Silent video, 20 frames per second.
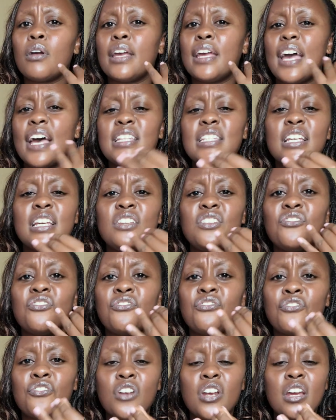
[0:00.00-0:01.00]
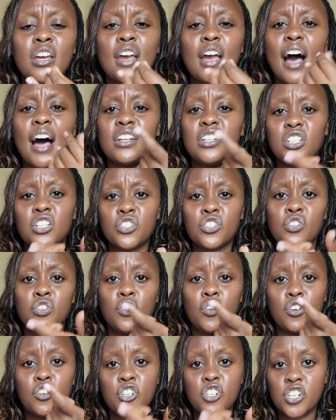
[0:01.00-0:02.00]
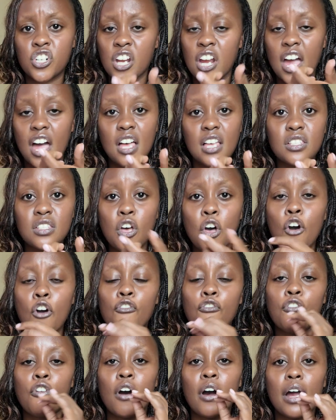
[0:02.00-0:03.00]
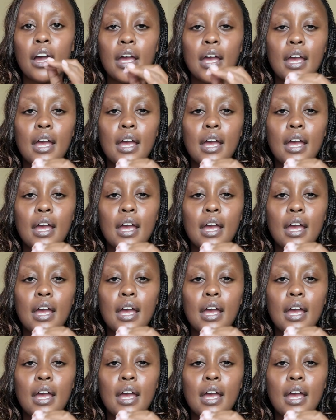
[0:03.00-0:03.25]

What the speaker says: getting 3 additional shares for